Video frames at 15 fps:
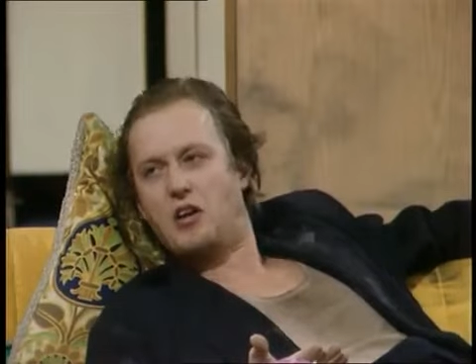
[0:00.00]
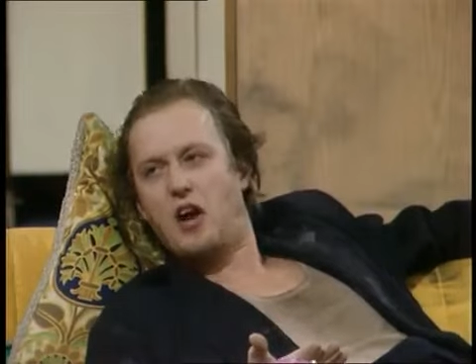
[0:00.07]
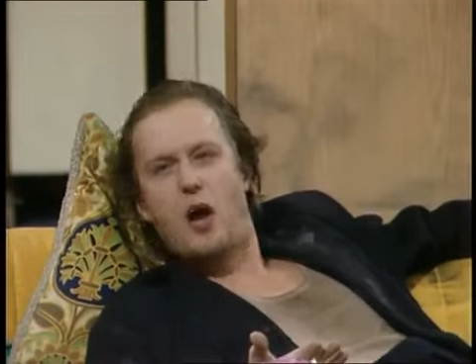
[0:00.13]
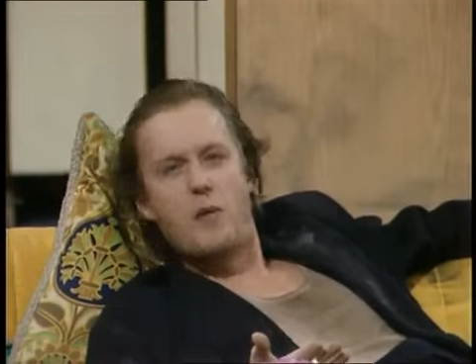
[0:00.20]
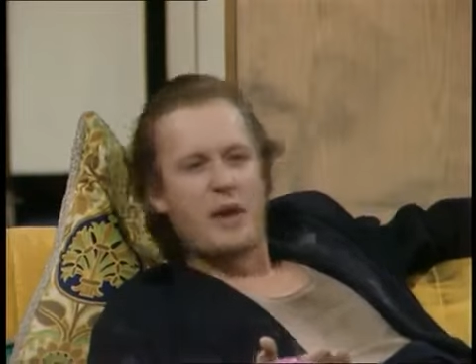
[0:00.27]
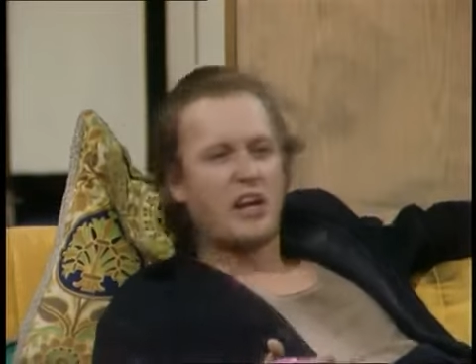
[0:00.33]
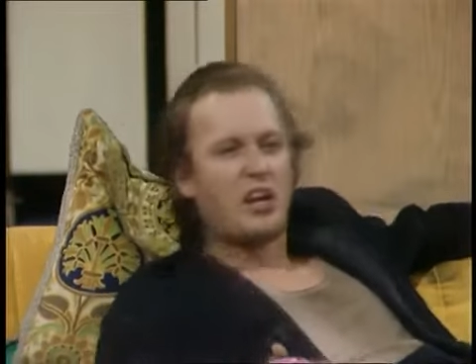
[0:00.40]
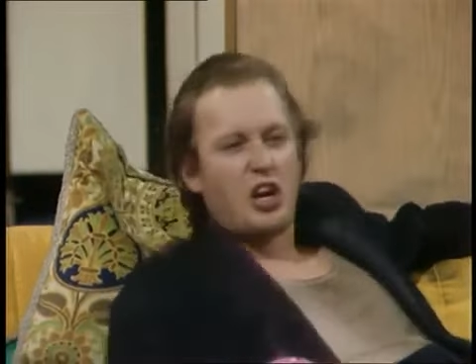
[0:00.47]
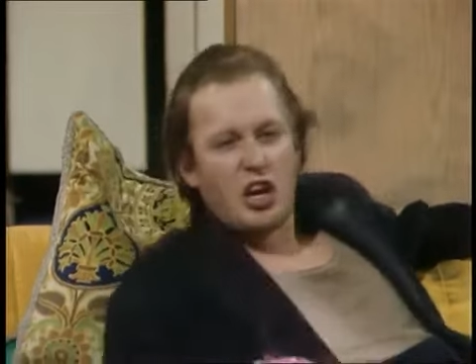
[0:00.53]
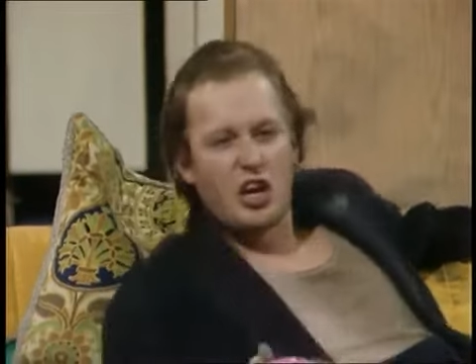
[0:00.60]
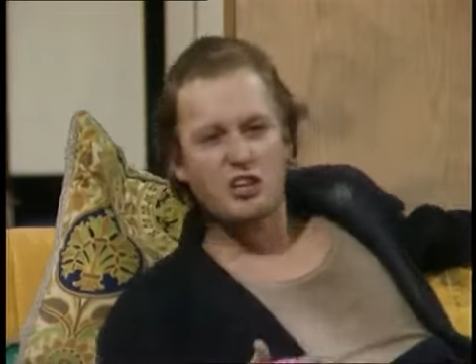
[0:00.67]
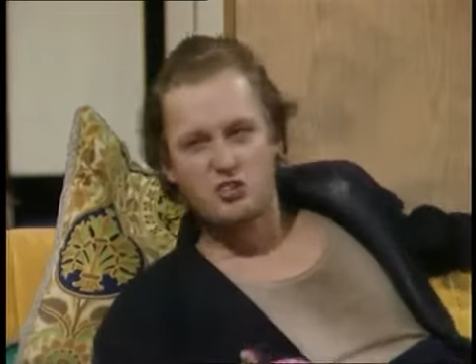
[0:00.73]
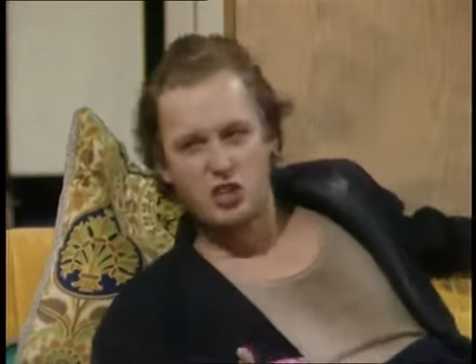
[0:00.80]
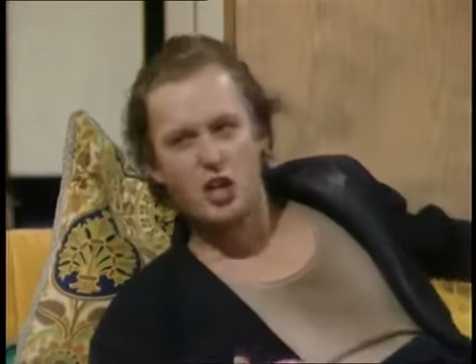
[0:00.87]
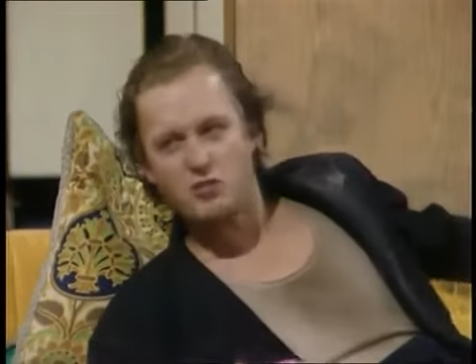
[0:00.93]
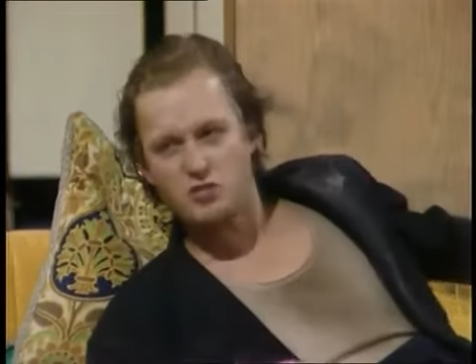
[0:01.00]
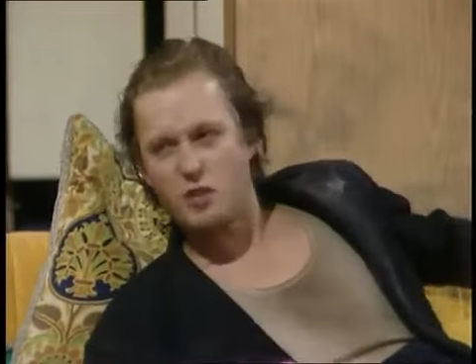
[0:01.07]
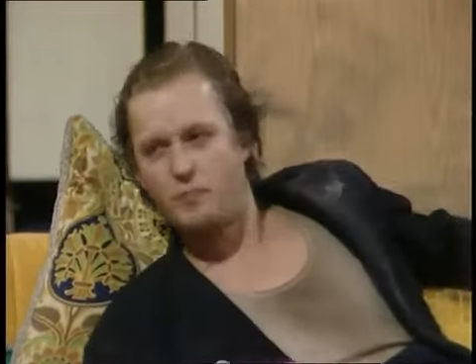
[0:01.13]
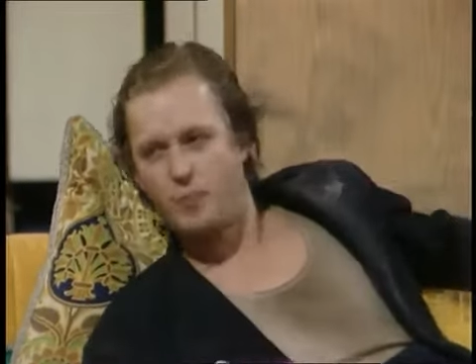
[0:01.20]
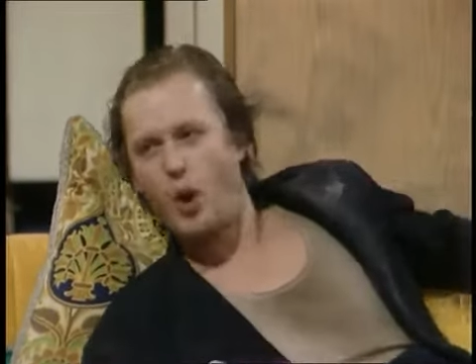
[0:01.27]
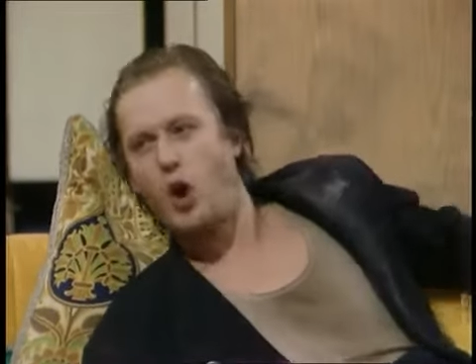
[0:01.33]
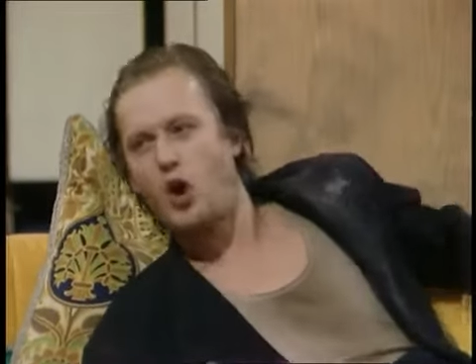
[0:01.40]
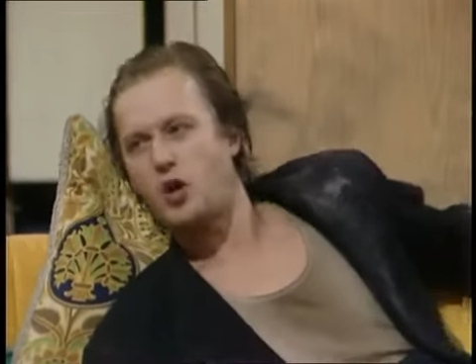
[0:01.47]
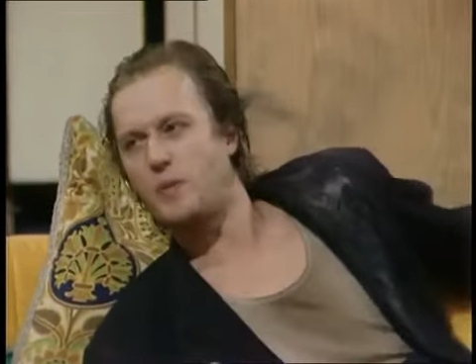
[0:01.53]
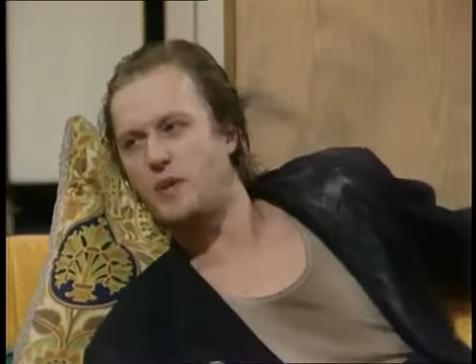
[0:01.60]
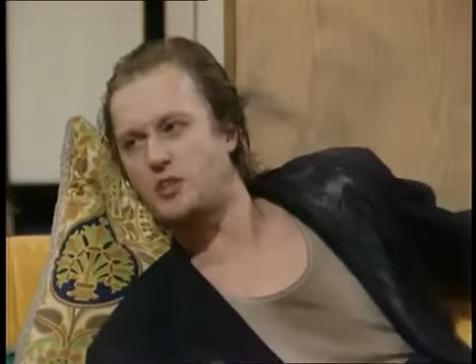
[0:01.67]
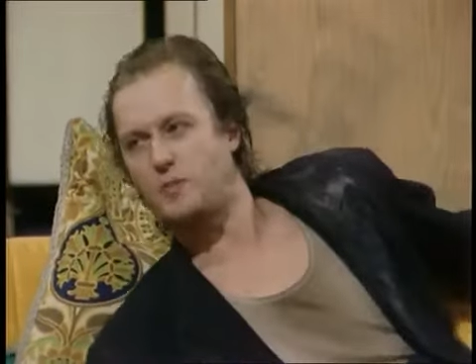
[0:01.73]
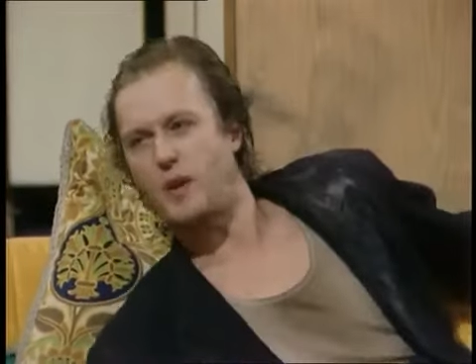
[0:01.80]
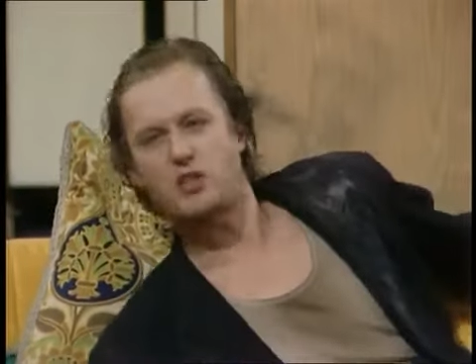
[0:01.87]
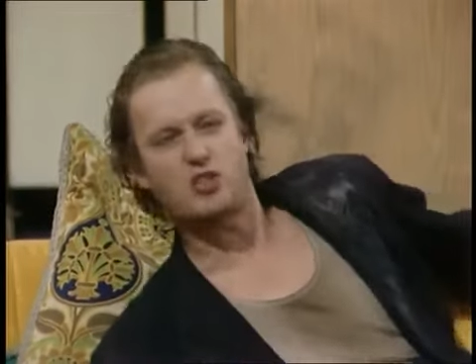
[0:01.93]
I mean, in terms of boredom,
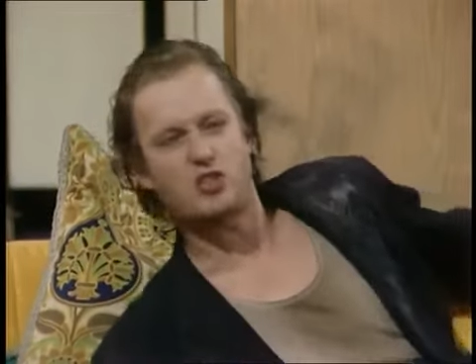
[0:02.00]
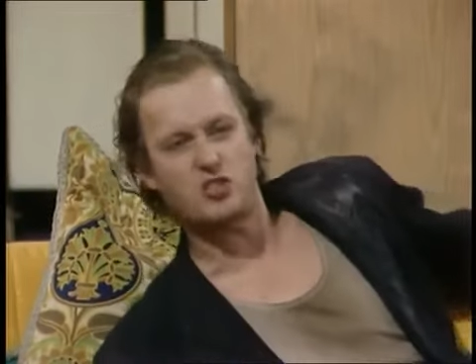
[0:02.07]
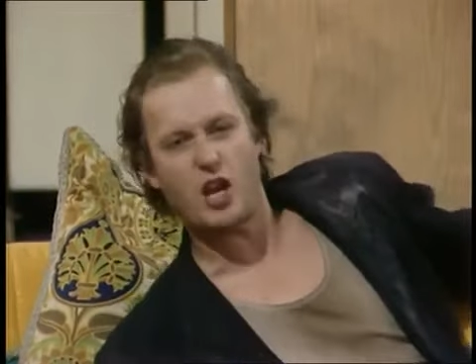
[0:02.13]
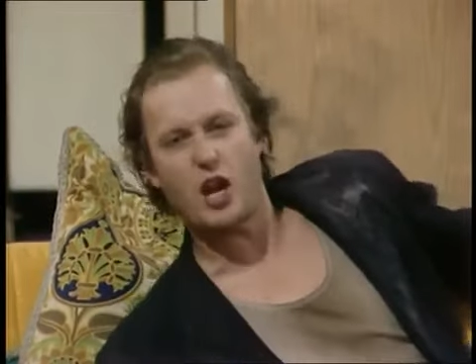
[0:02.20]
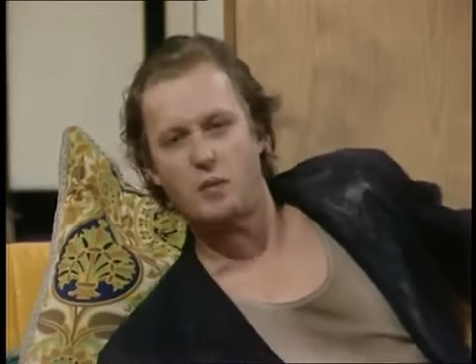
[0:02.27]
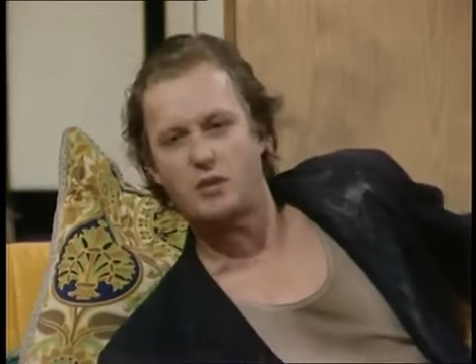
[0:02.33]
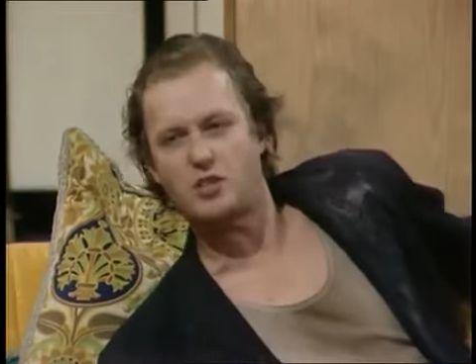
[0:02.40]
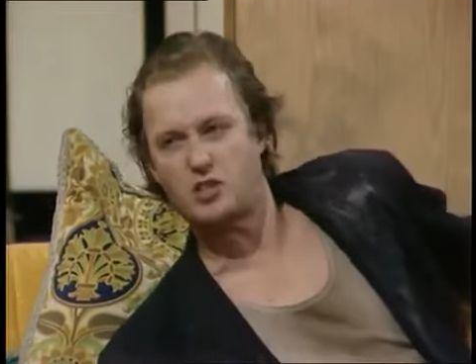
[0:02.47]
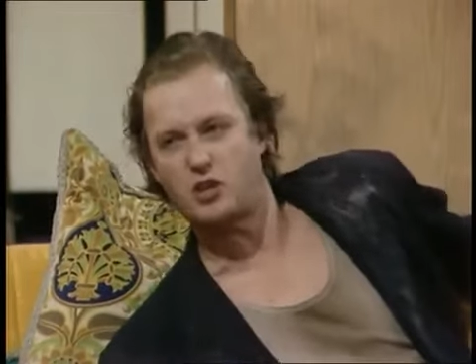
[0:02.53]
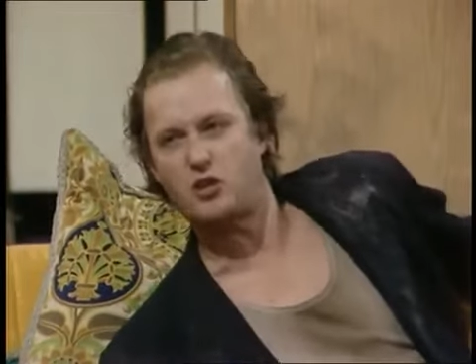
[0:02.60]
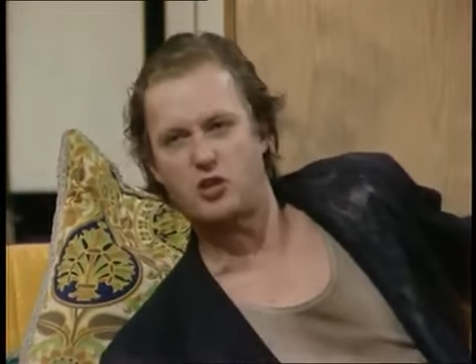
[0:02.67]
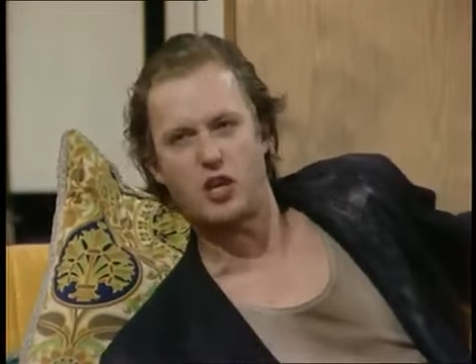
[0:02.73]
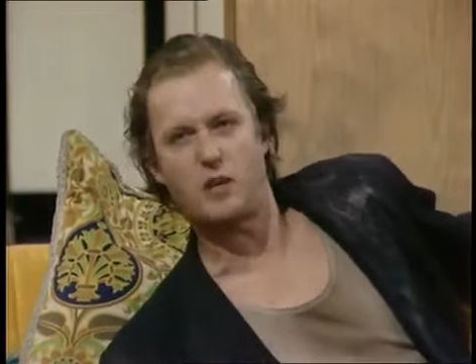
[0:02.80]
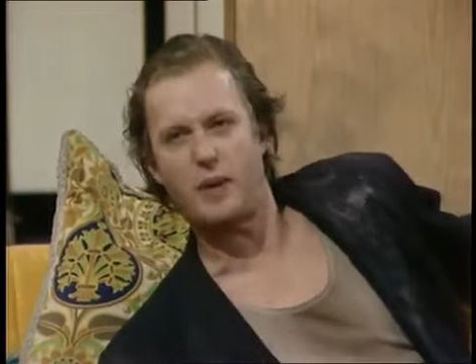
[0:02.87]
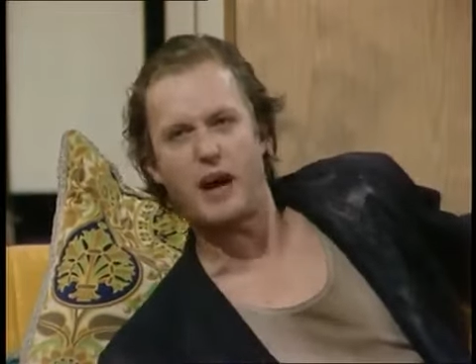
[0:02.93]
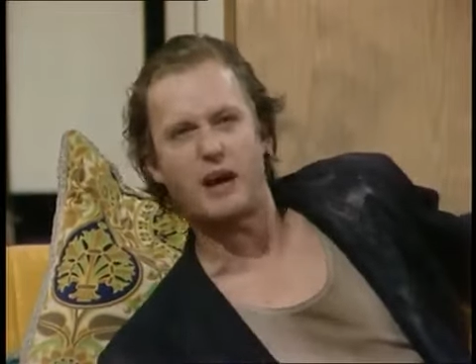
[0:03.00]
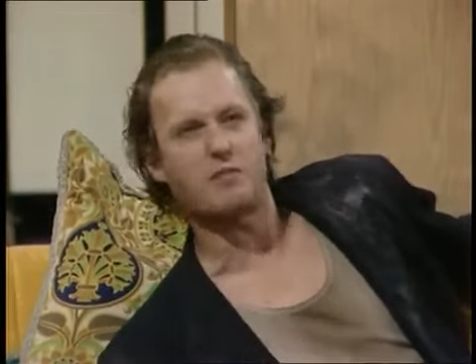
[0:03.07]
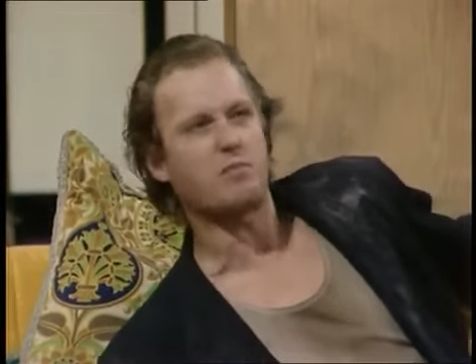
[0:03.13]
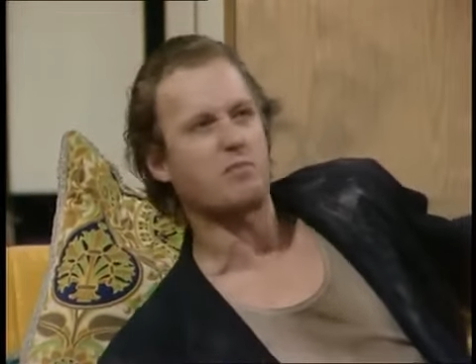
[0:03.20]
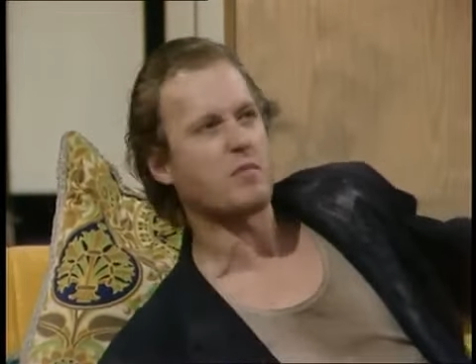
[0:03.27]
it's much the same as talking about